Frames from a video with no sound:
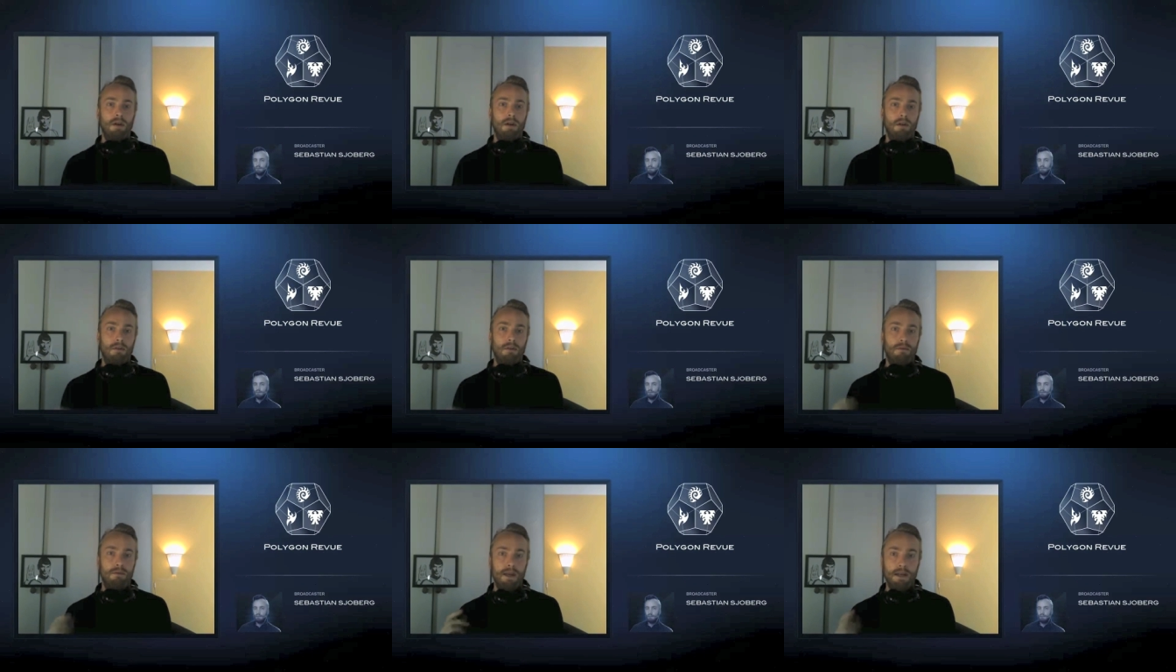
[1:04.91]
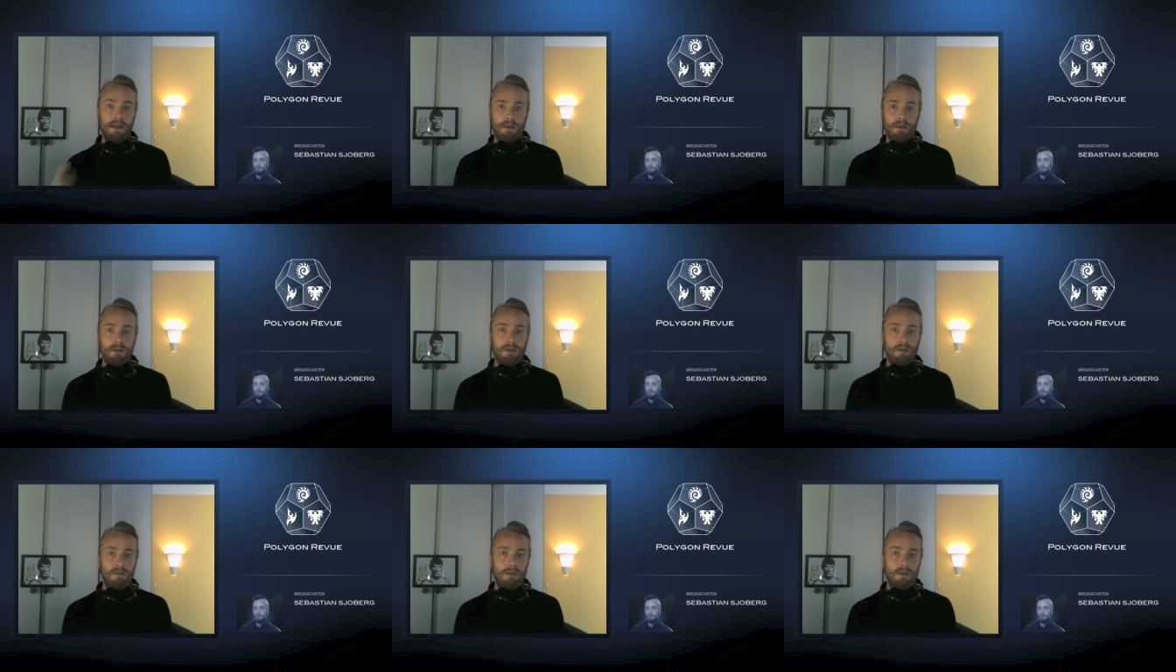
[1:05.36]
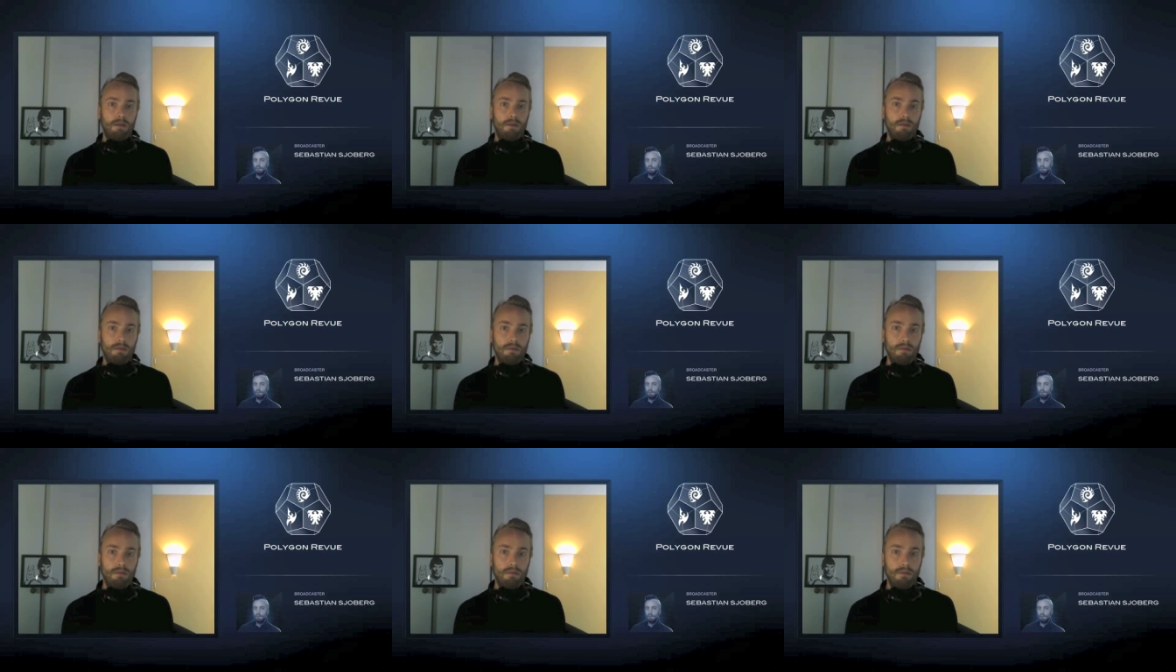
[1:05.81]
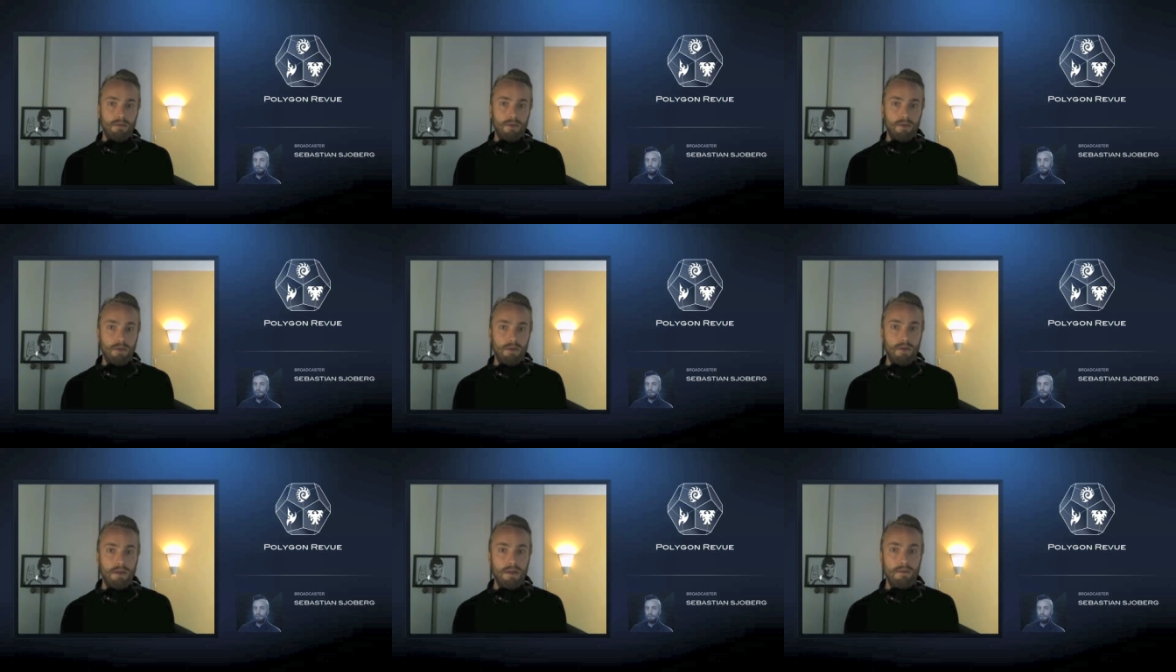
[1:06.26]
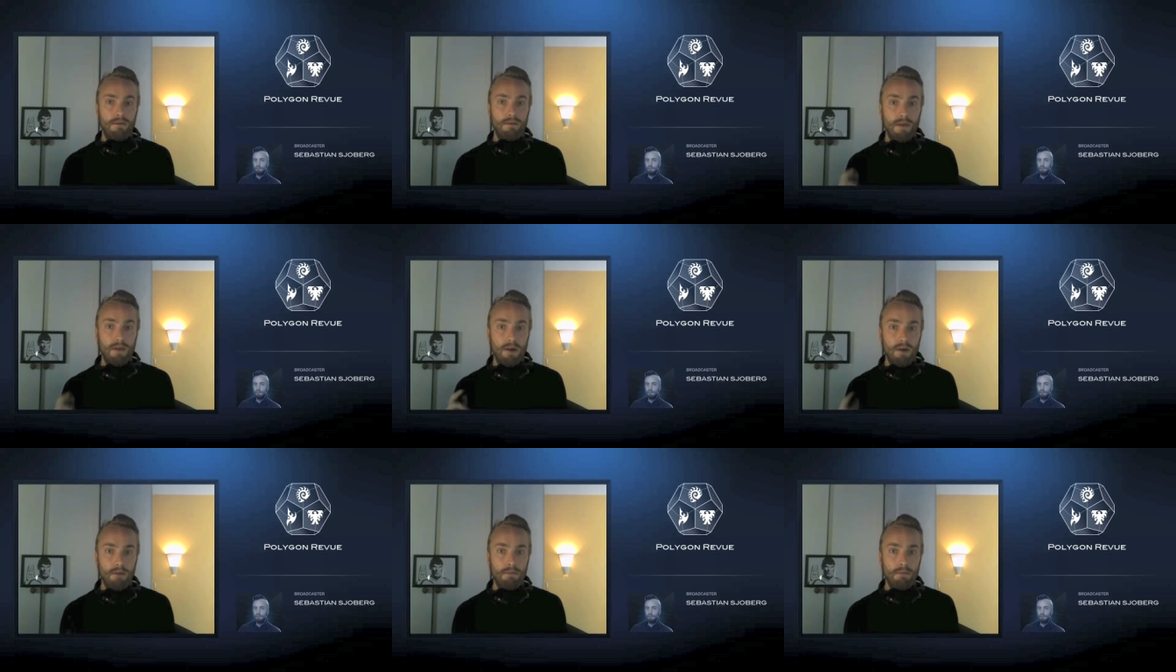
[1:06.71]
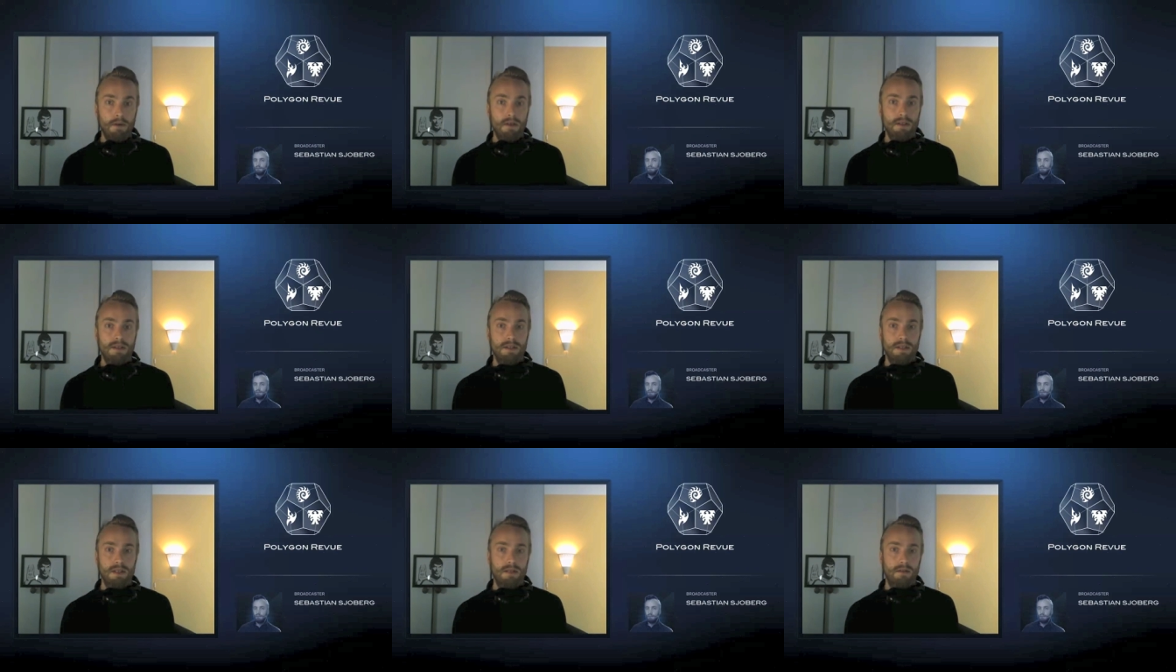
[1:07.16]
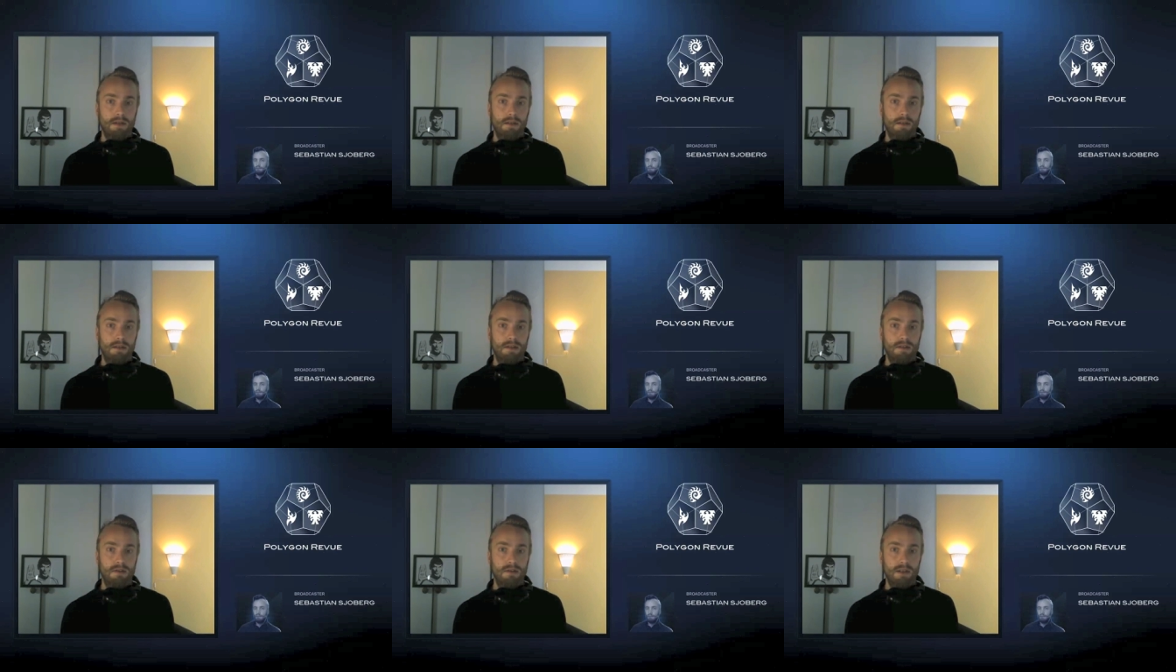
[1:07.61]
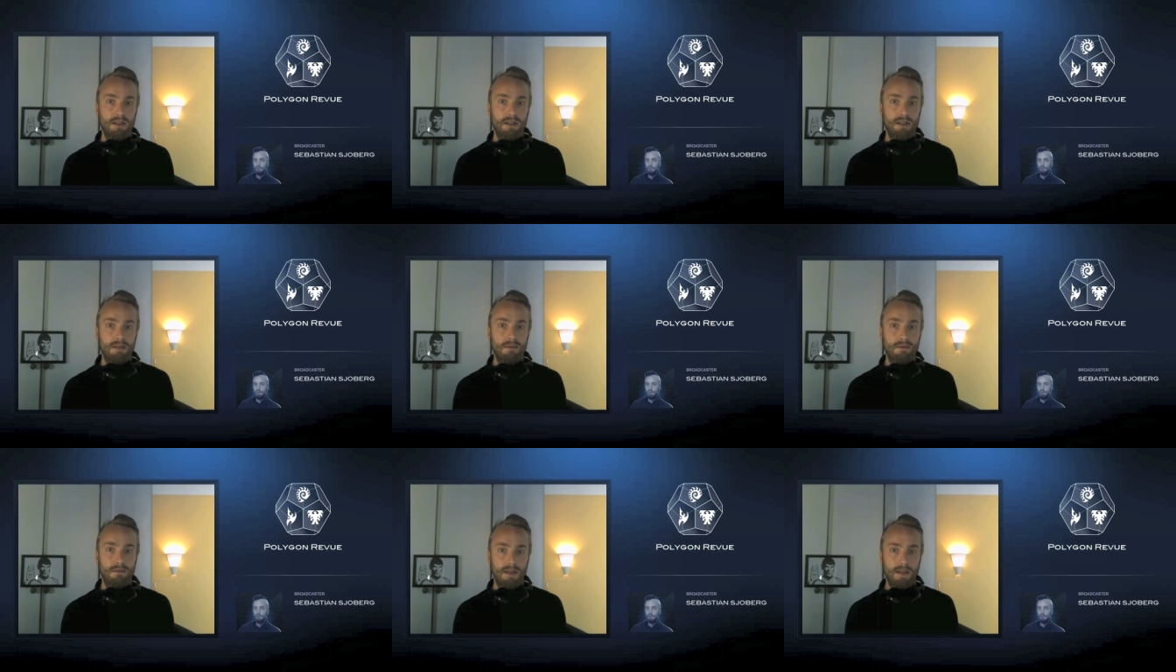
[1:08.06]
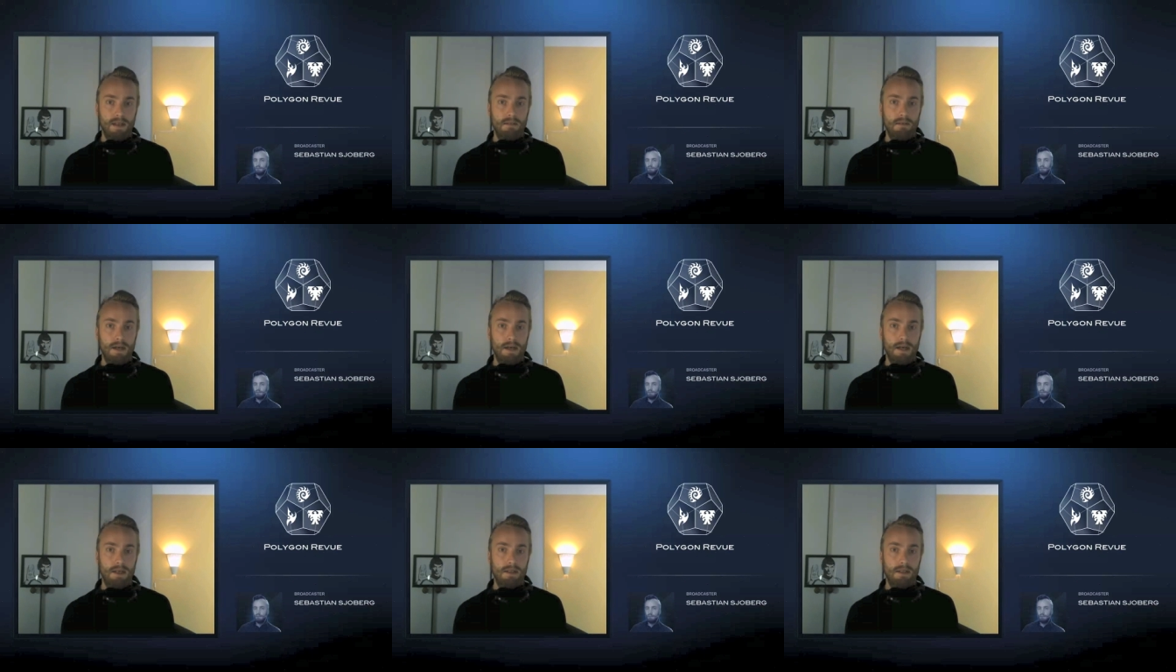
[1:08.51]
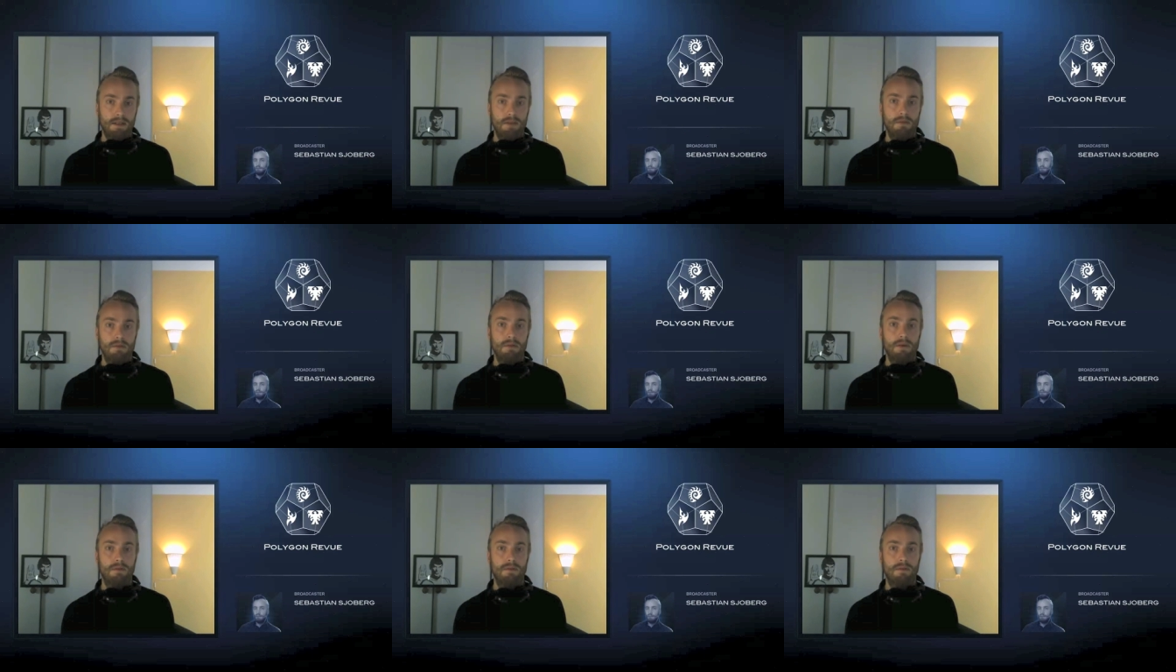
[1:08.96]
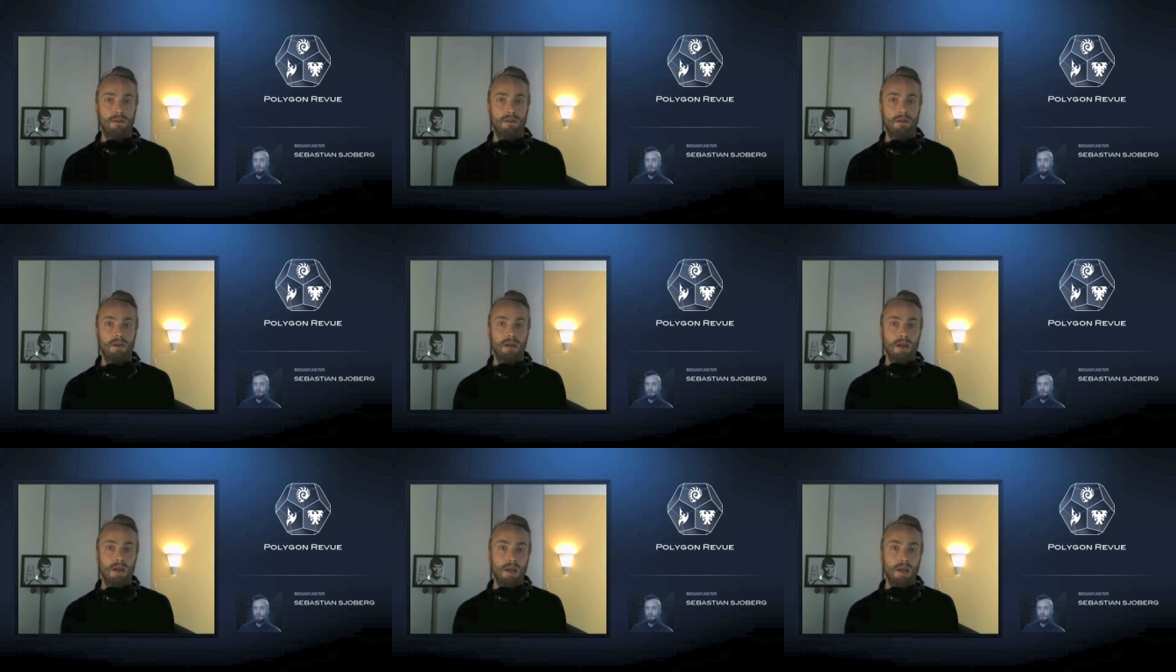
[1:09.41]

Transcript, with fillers: thank all of you for the very positive and constructive feedback that you offered